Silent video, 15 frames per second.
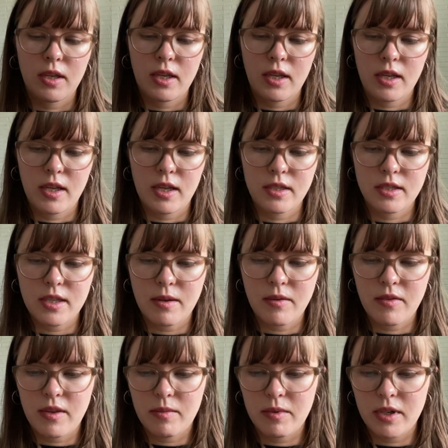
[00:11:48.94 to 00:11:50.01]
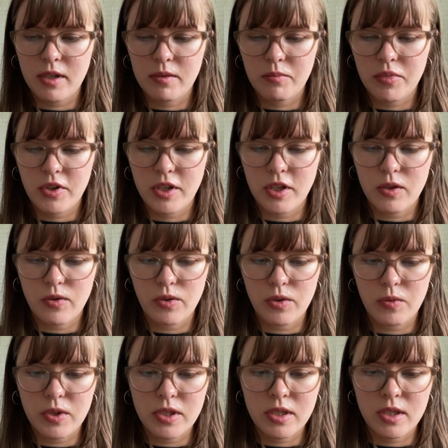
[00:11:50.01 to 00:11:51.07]
And some of them are pretty cool. It
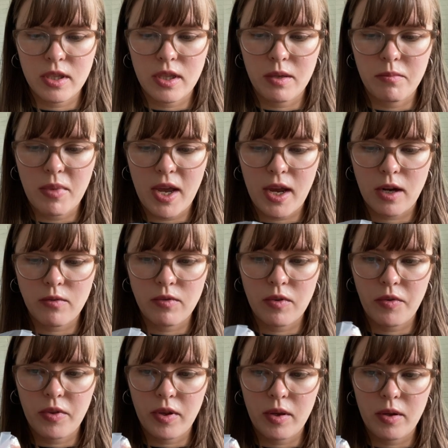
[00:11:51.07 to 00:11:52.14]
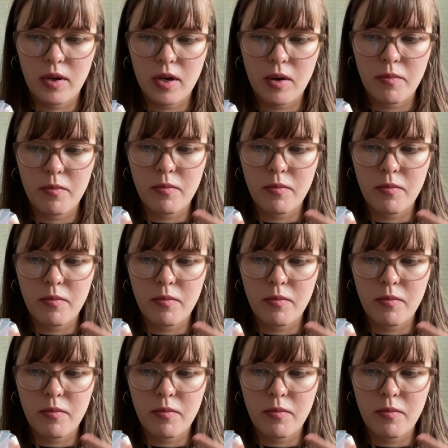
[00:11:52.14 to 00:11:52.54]
was the bag with the